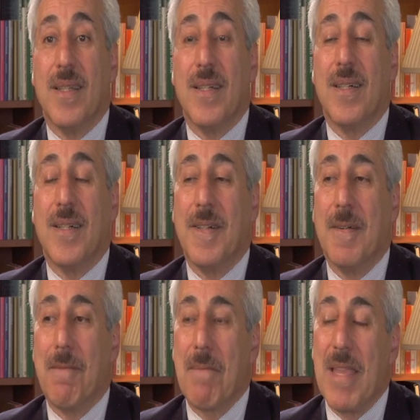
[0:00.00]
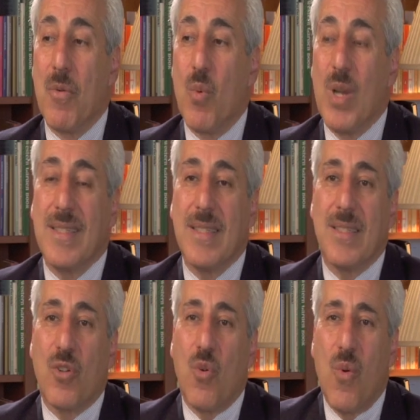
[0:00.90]
It wasn't
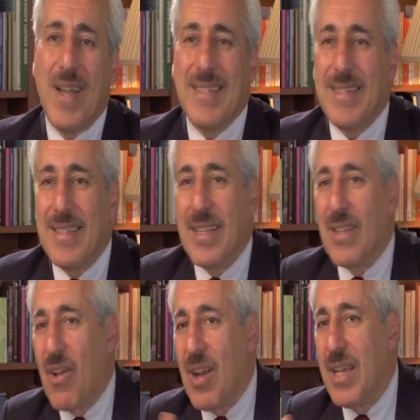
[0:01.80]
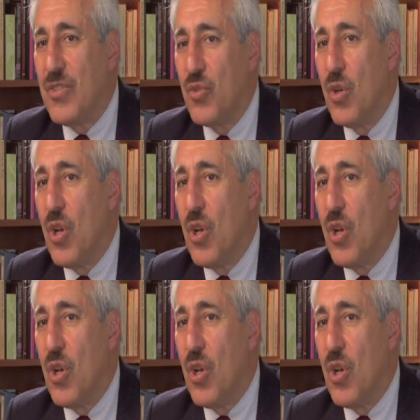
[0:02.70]
quite the lines.